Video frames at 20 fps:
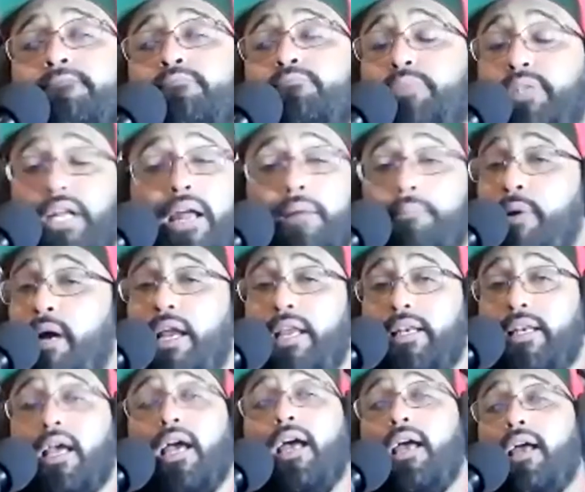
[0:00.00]
but I might
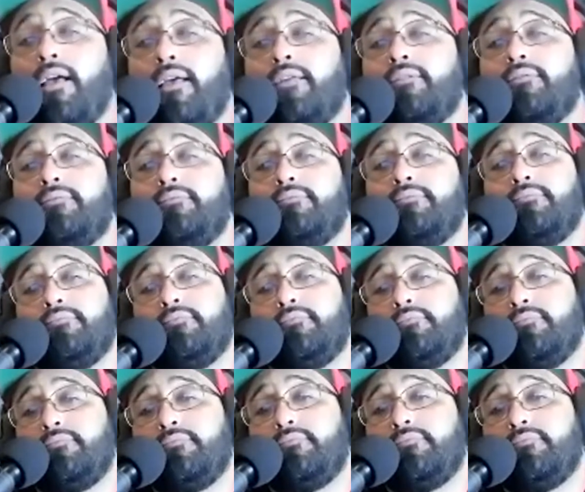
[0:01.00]
not.
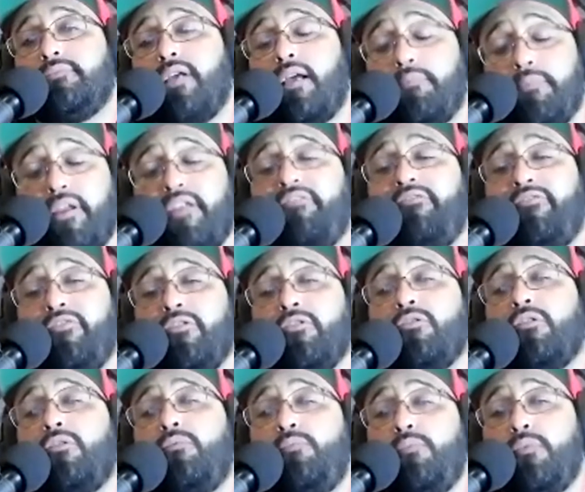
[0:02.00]
I may
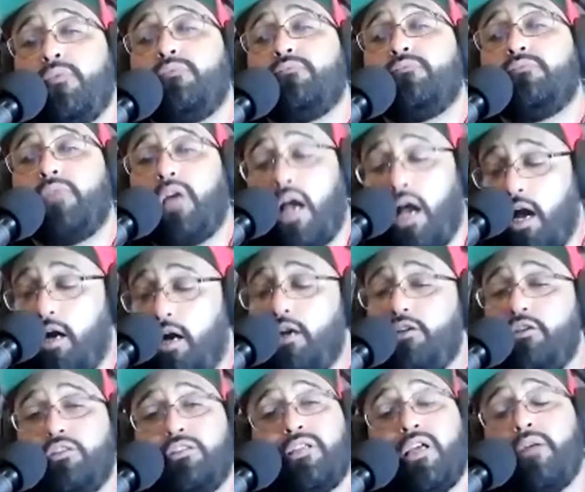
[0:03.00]
feel
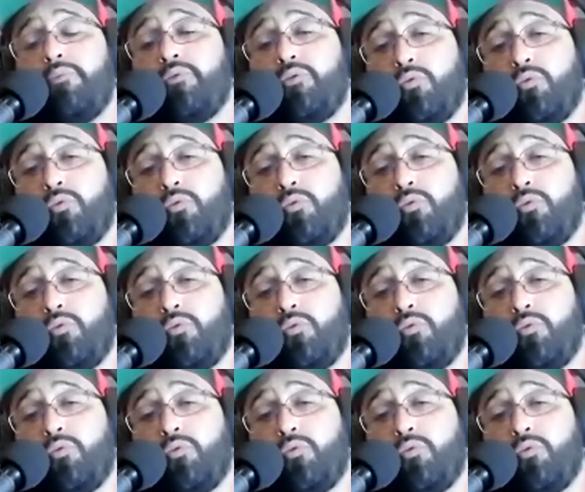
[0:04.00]
100 times